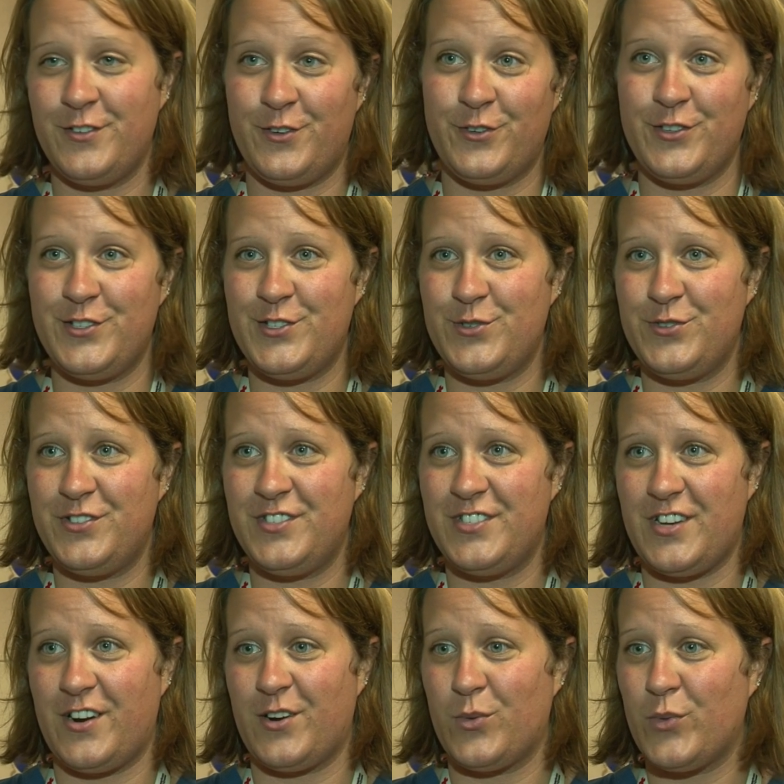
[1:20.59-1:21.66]
or the students
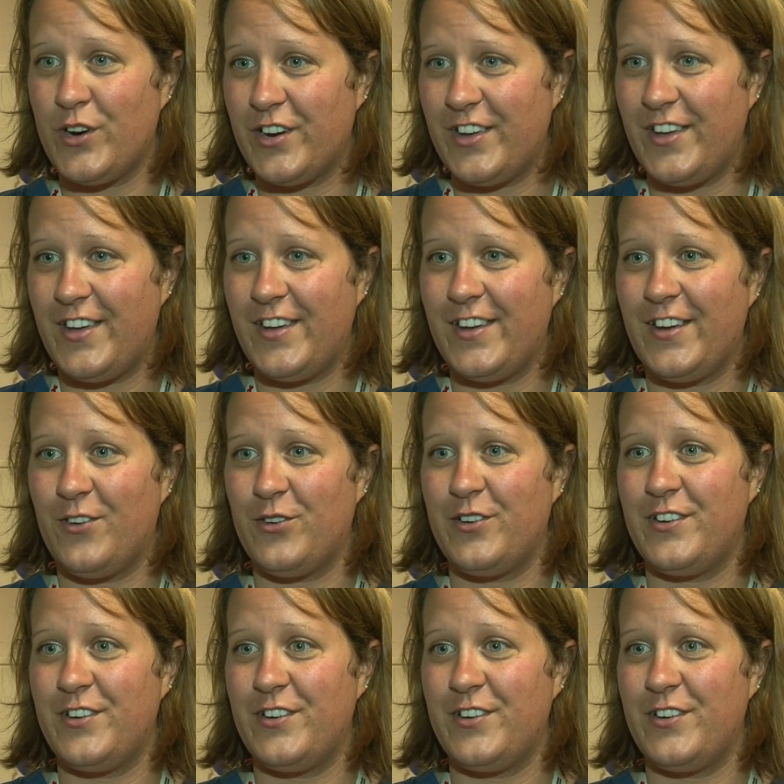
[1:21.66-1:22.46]
are working